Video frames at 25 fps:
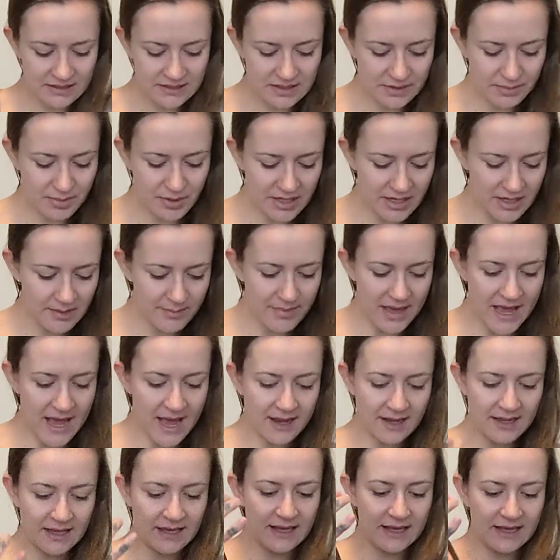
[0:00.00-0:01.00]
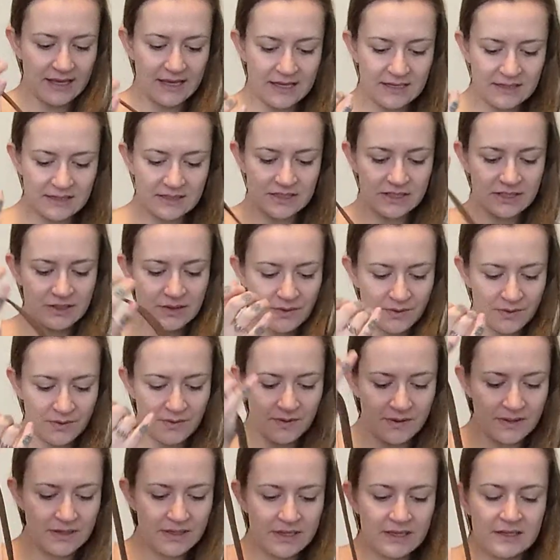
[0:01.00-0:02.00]
to put it back into
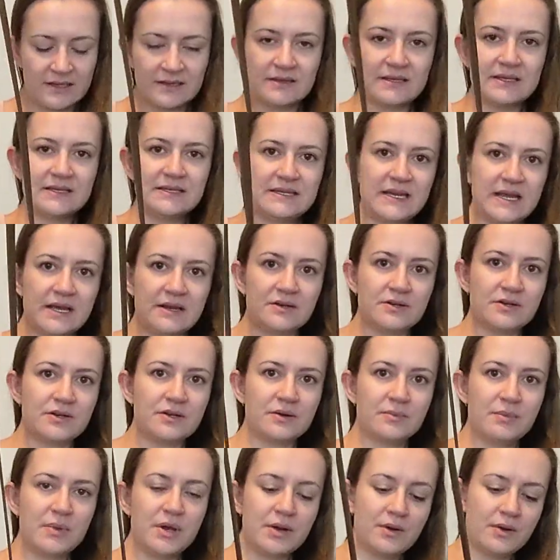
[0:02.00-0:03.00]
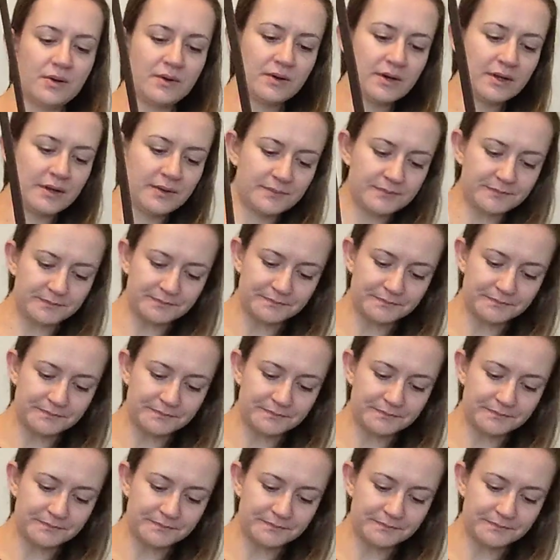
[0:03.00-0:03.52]
the standard mode